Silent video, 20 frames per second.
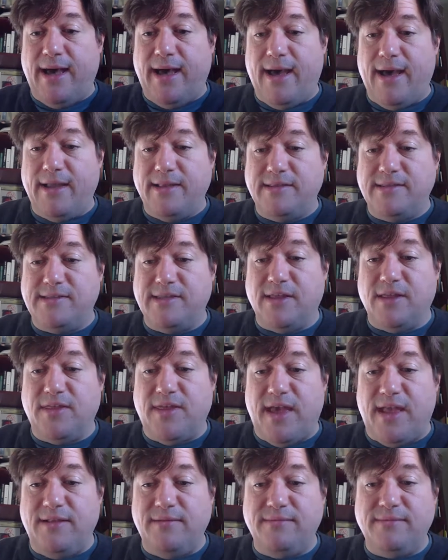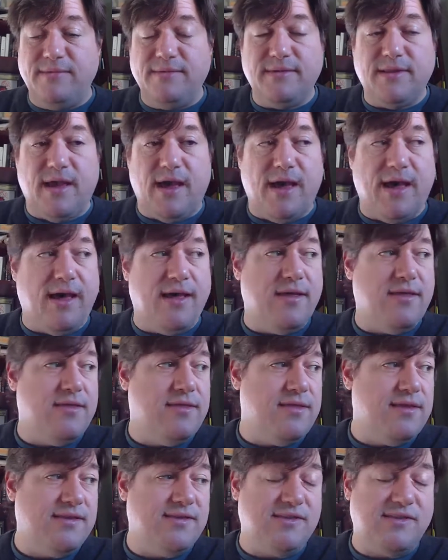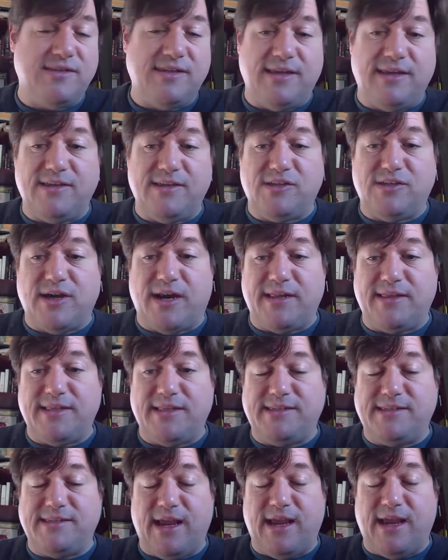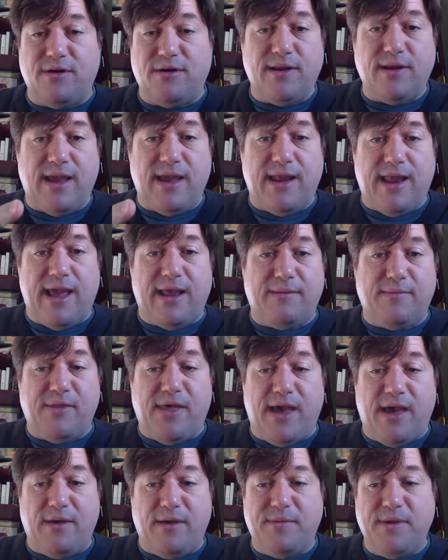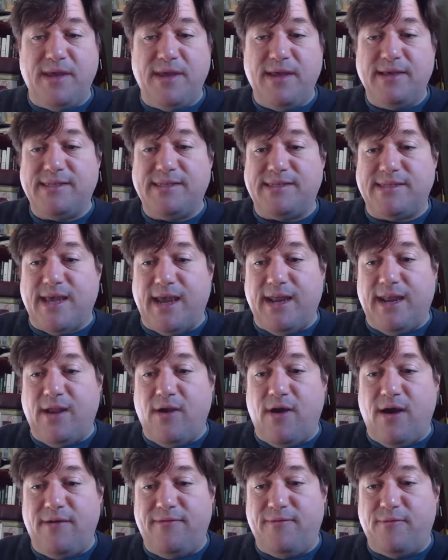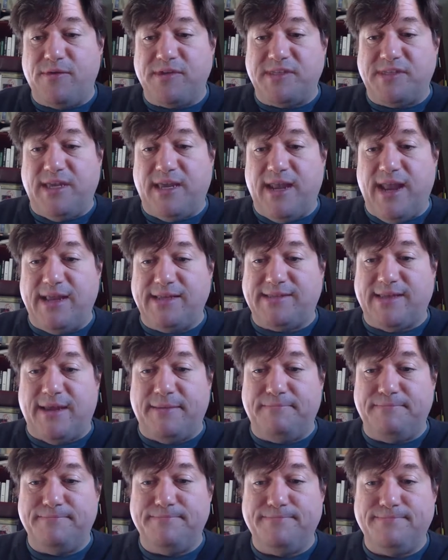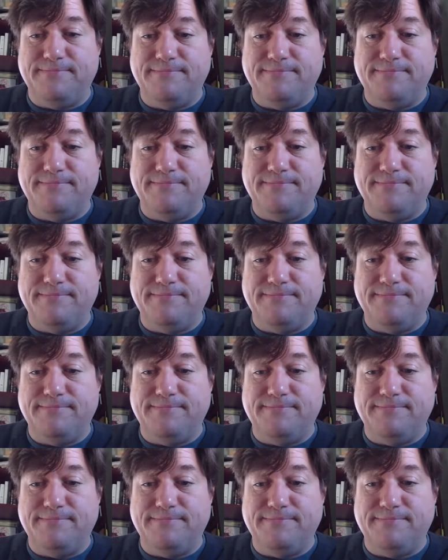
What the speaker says: Until then, this is Jonathan Sander and Adam Laub signing off. We'll see you next time.